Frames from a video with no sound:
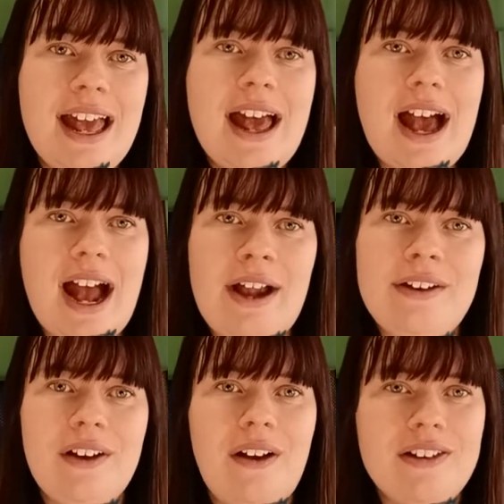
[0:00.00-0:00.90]

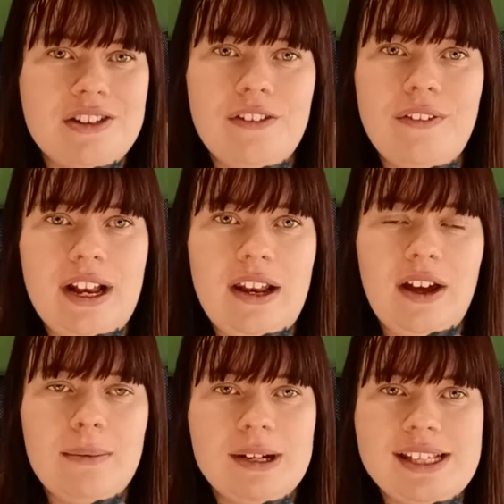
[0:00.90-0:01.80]
and I do really
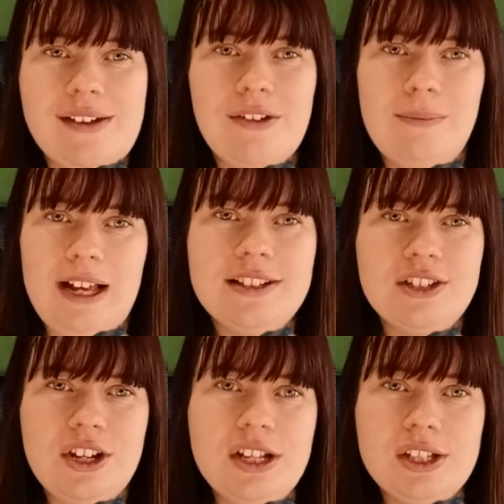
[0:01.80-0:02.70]
like my set from last
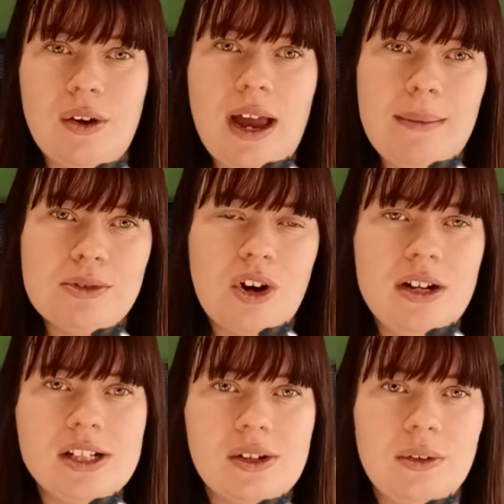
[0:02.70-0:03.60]
year, so I am
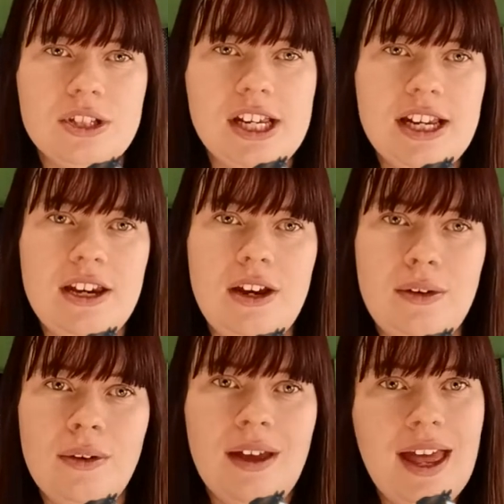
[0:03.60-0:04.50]
trying to
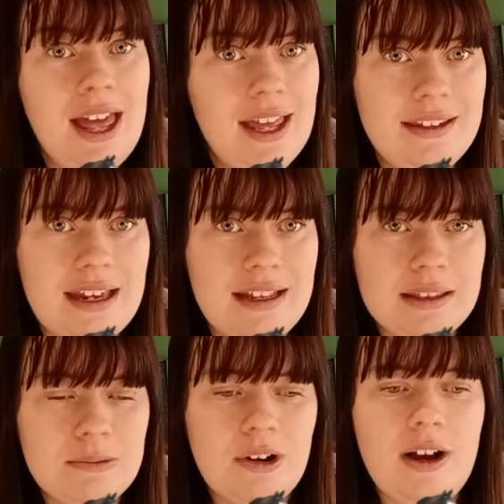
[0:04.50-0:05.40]
continue getting
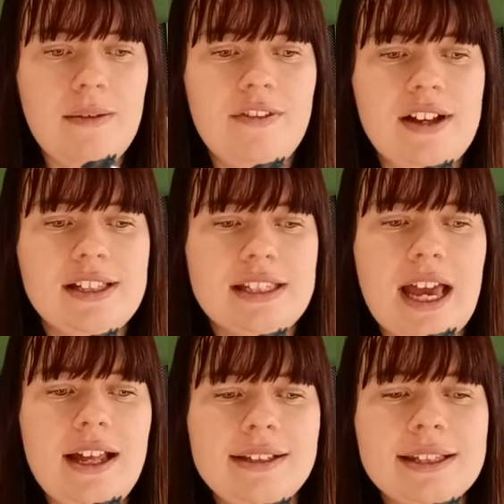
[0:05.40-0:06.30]
the Breyerfest
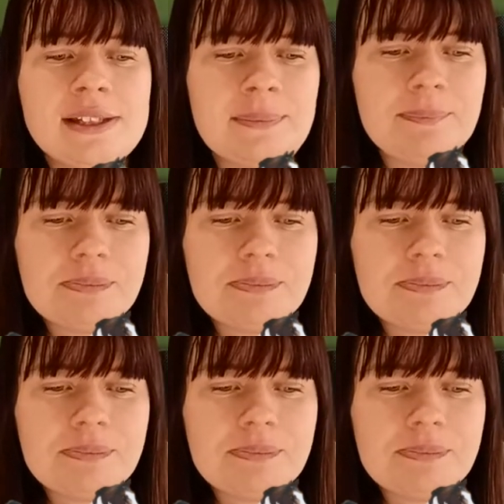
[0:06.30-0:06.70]
sets.